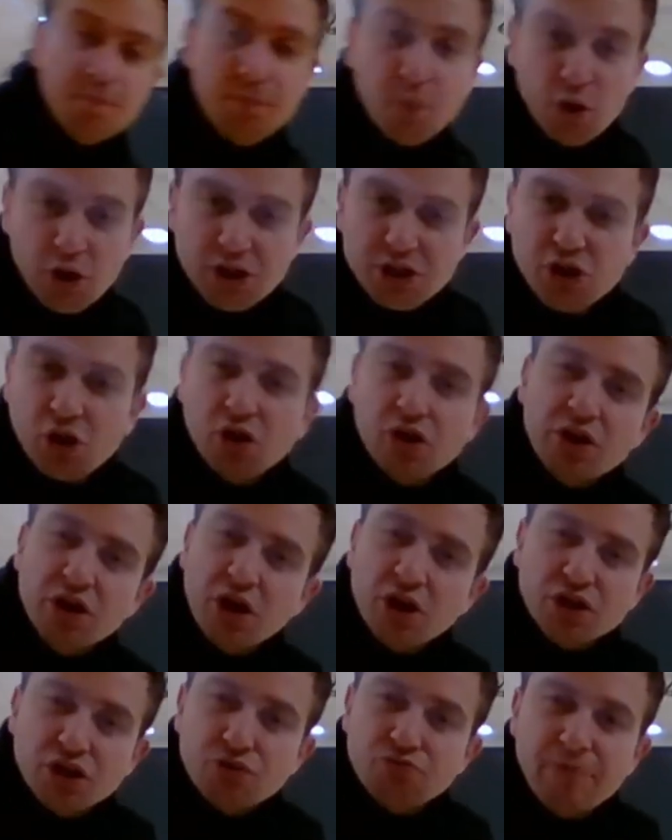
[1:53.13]
but it's only
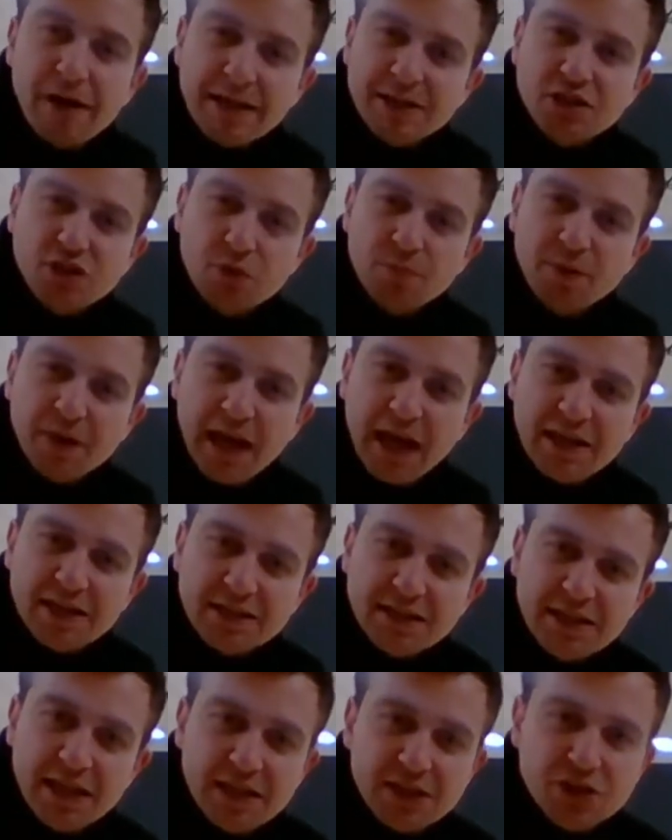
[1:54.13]
got to rest up
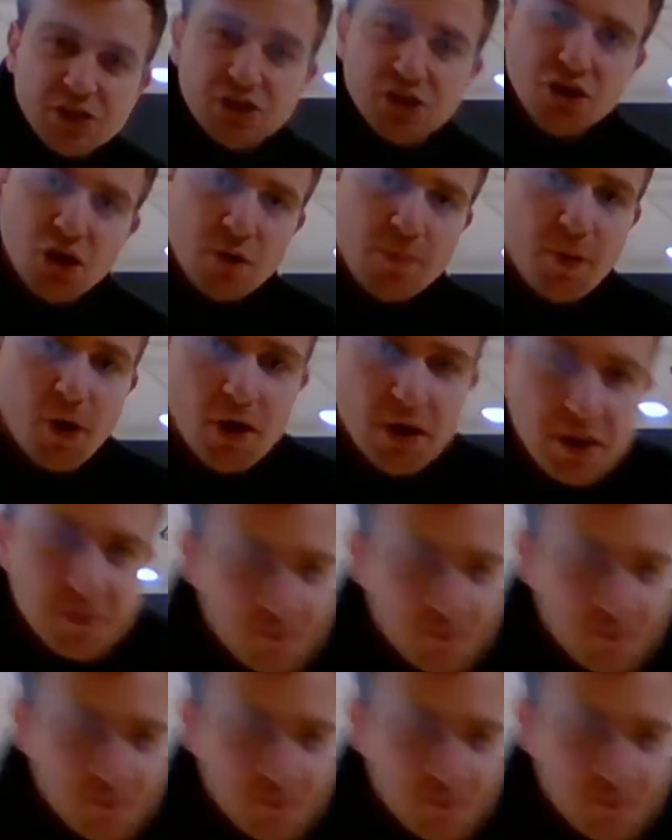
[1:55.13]
against it, so there's no point